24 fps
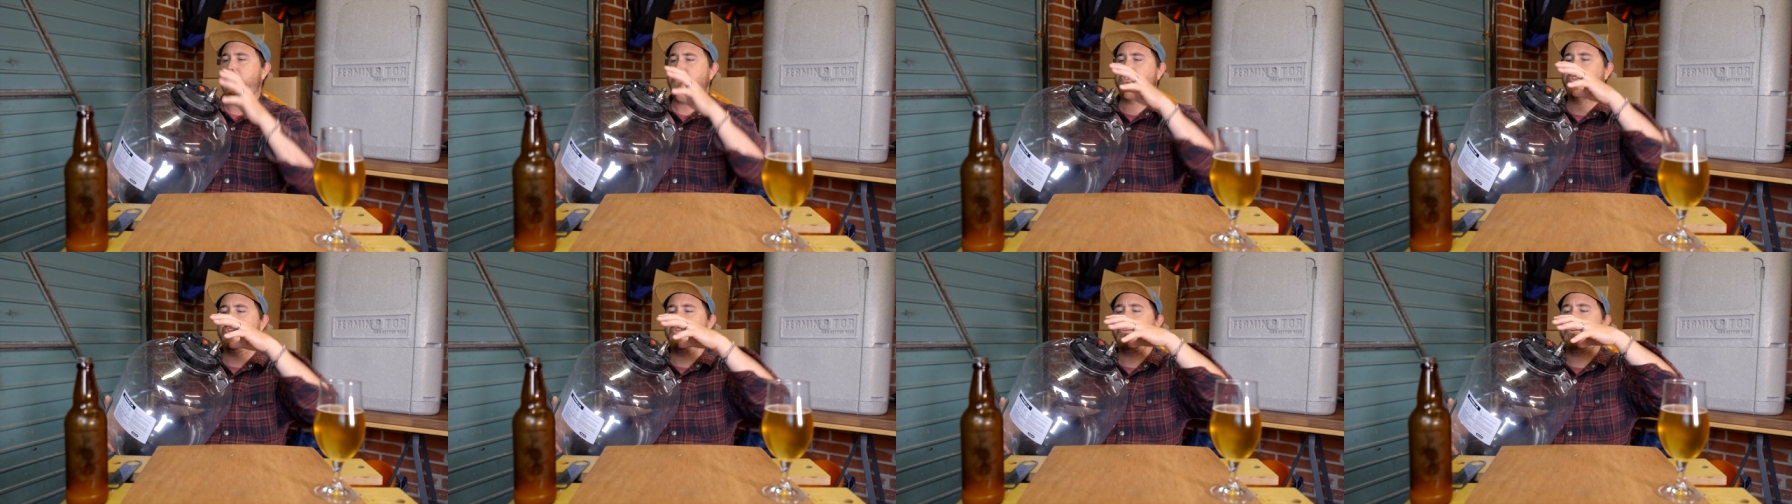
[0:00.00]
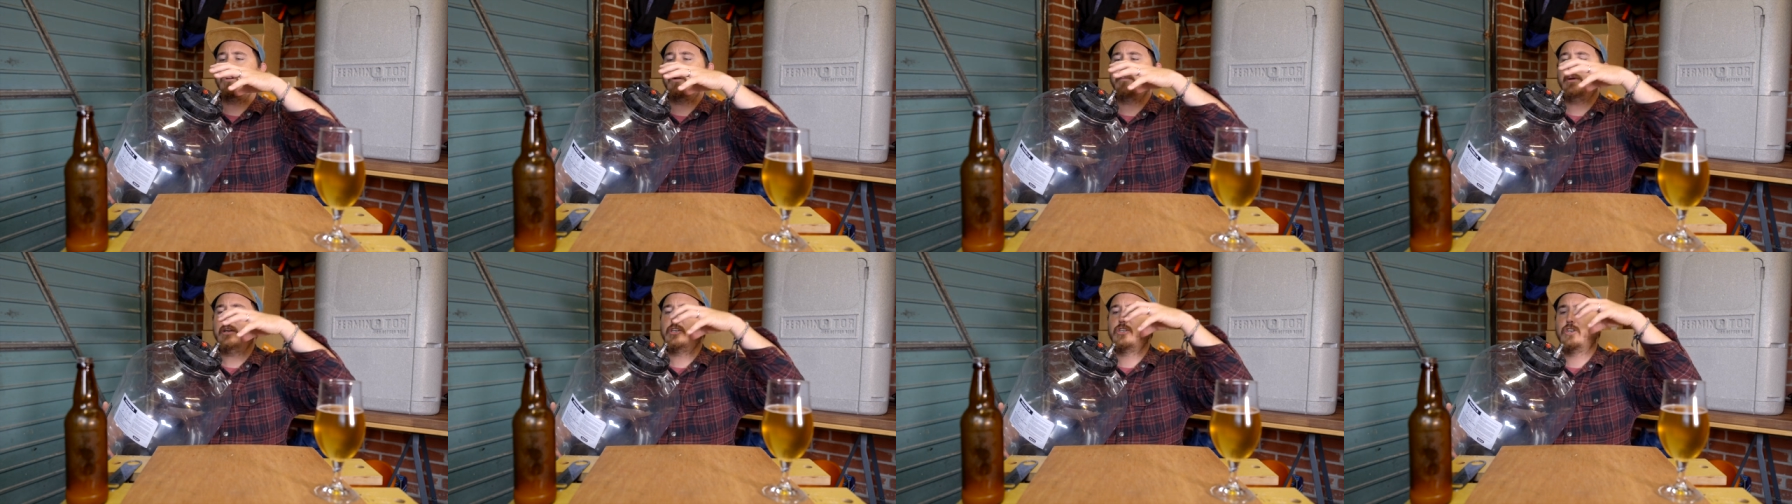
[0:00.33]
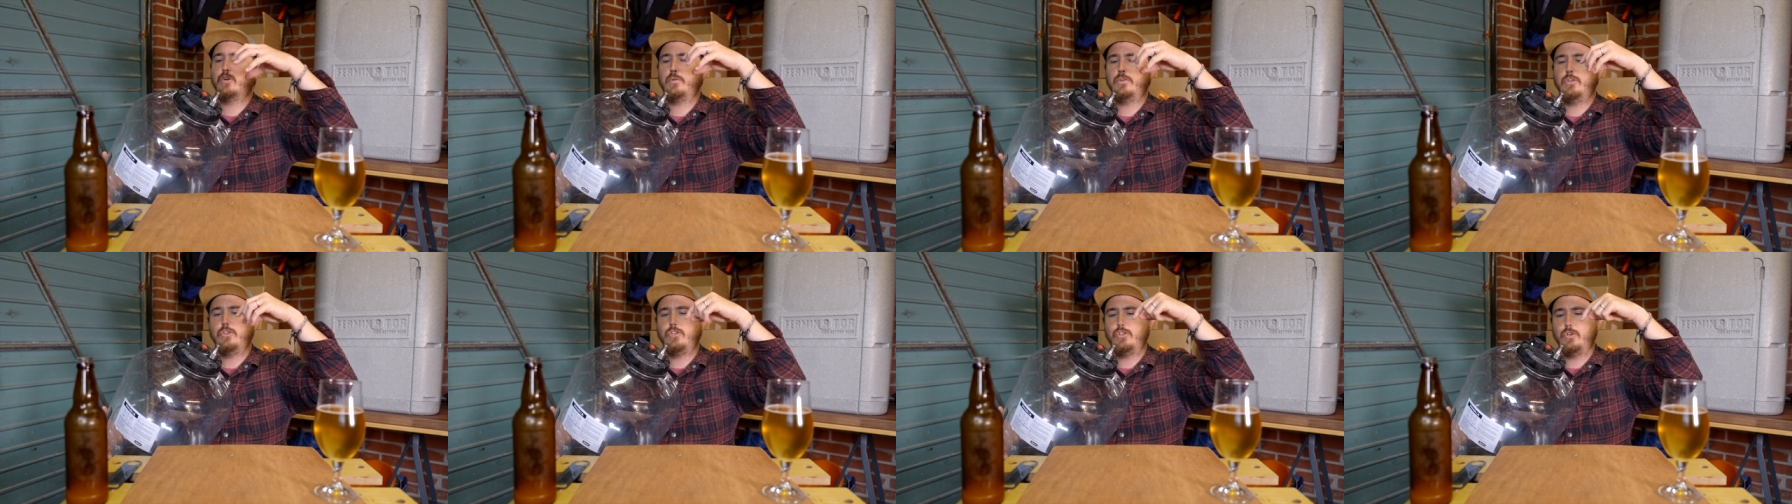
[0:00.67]
So you got to make sure
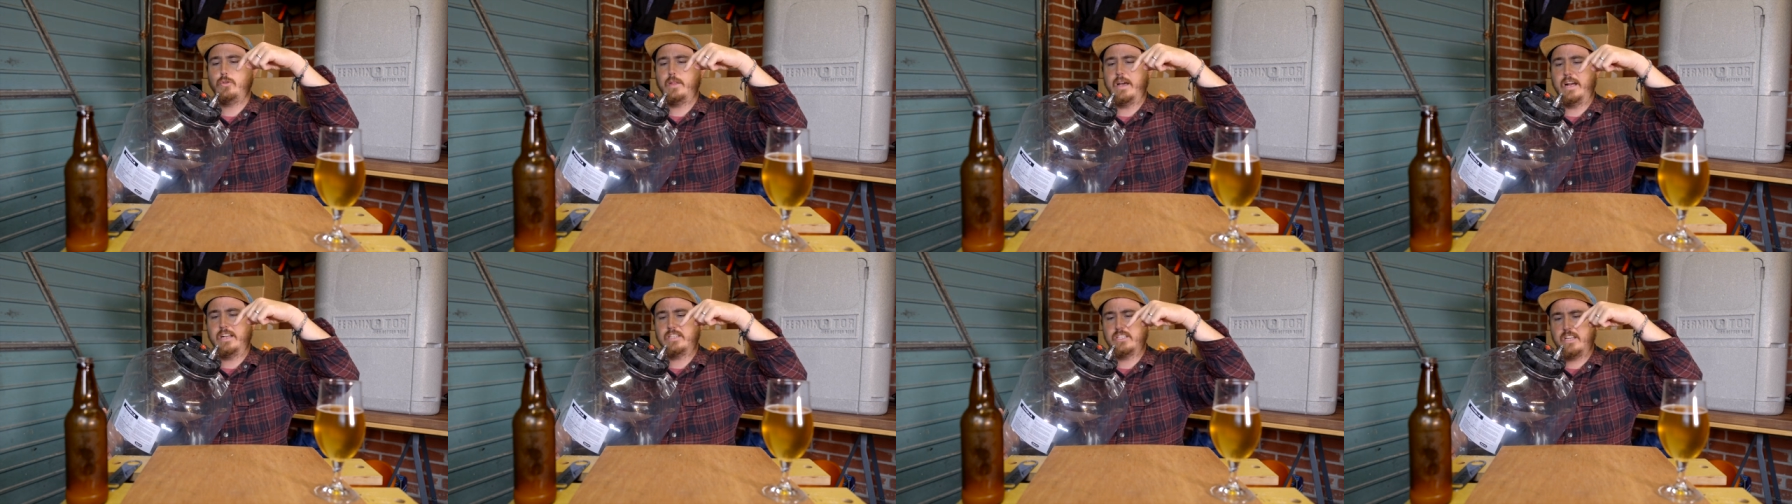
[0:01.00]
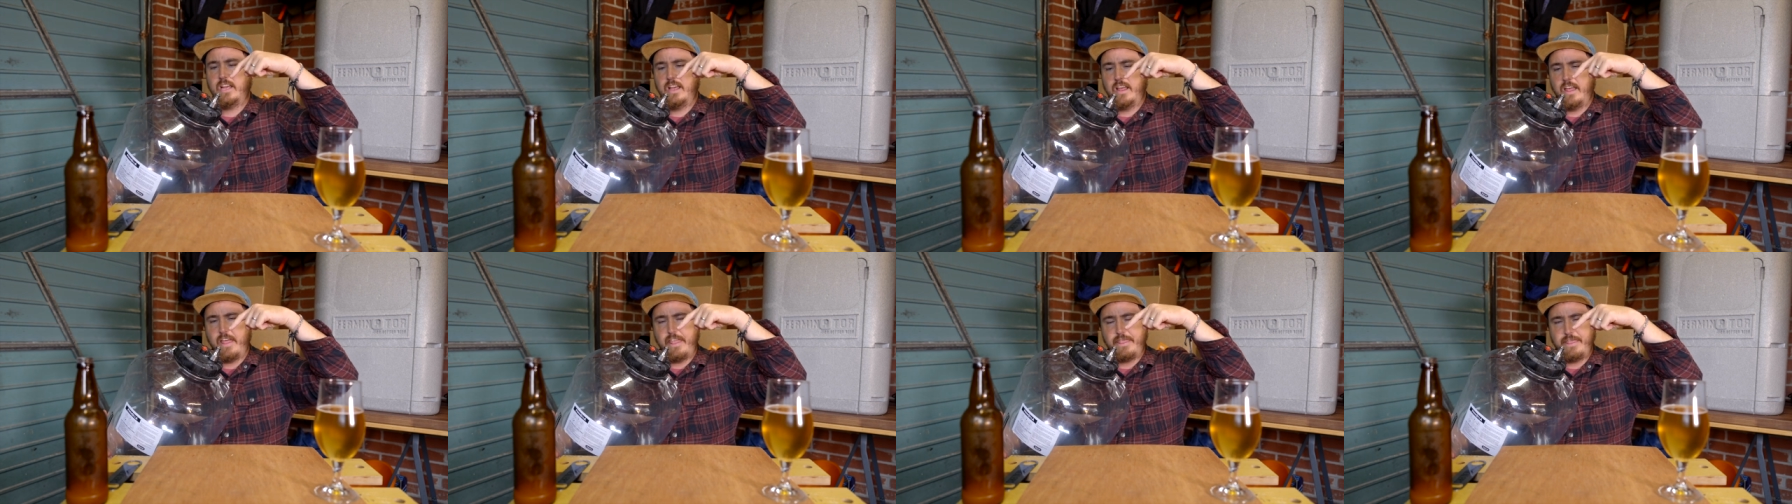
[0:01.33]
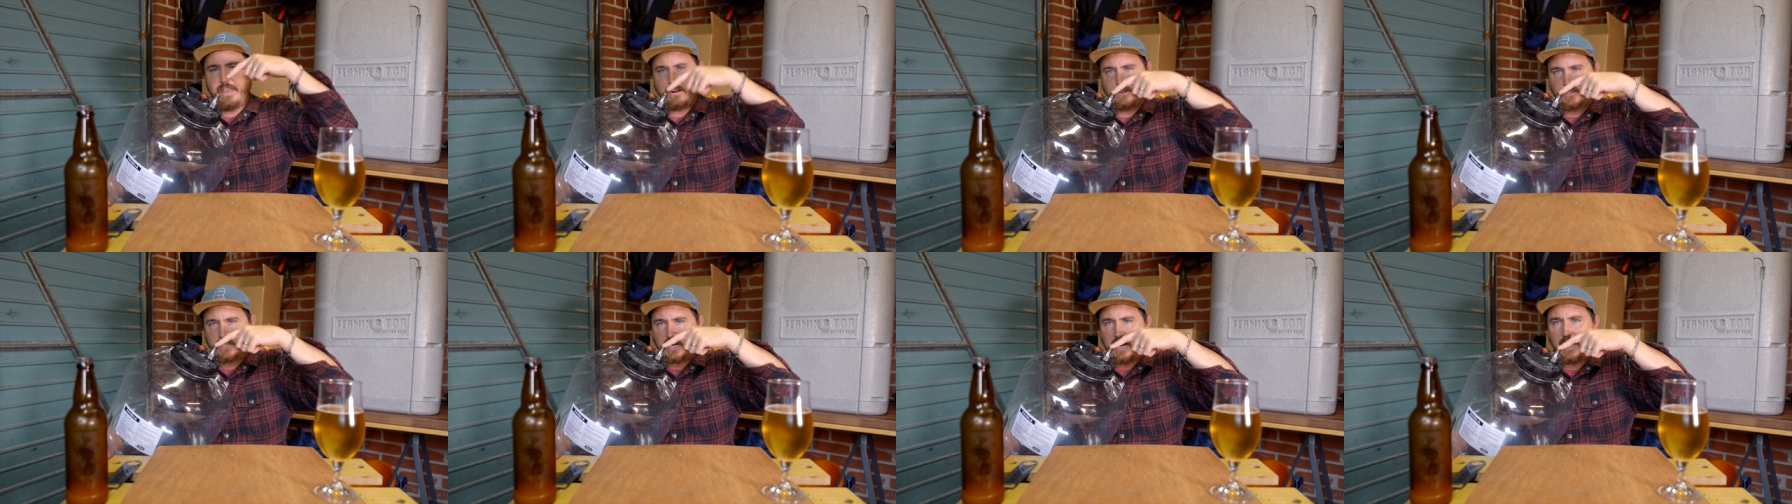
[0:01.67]
when you do that
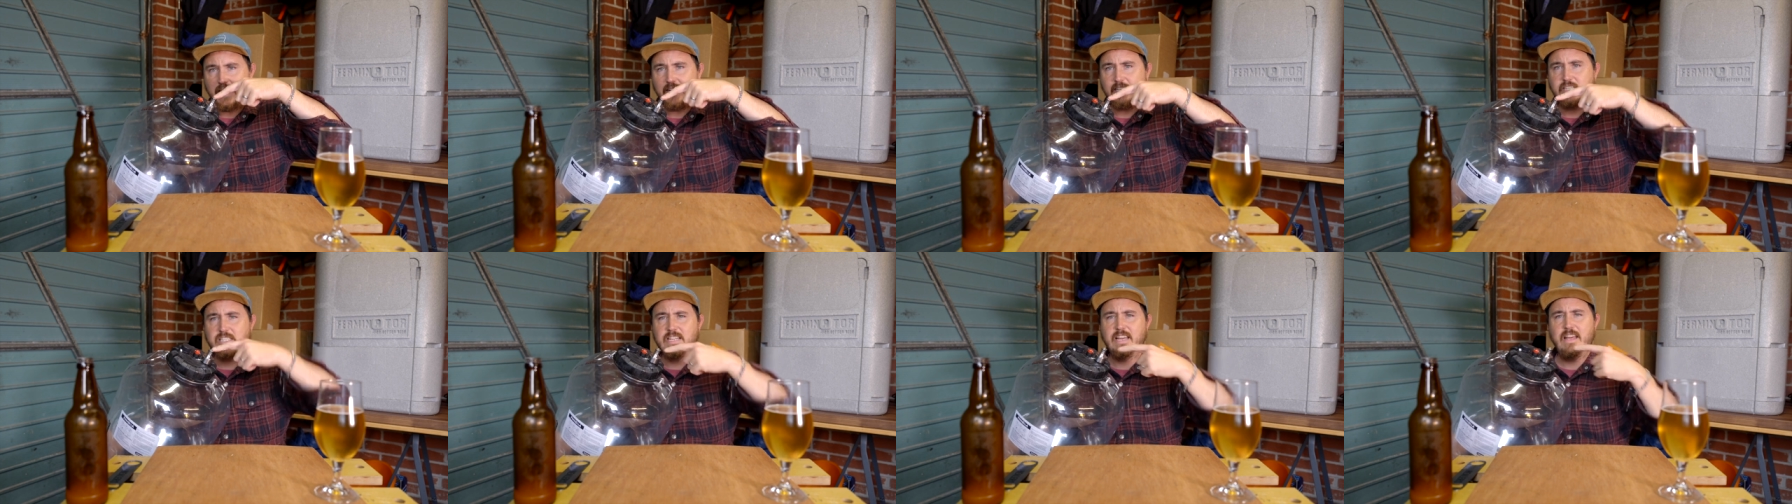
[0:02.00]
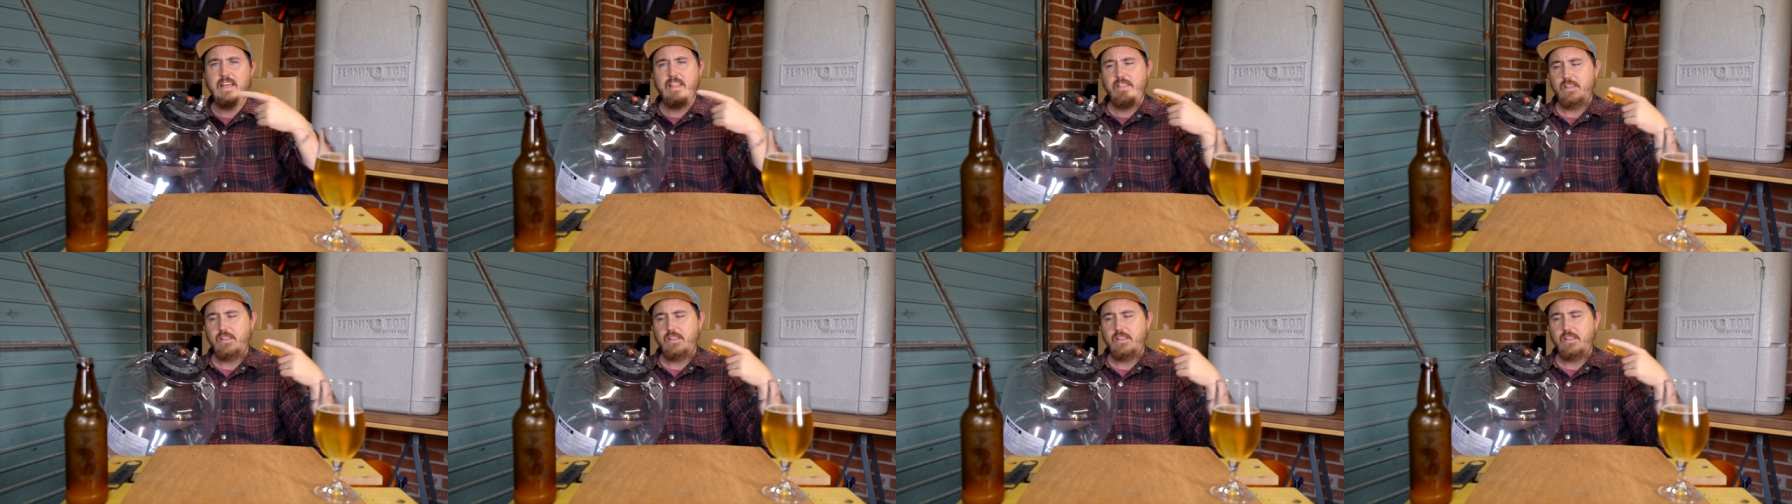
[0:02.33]
they're tight,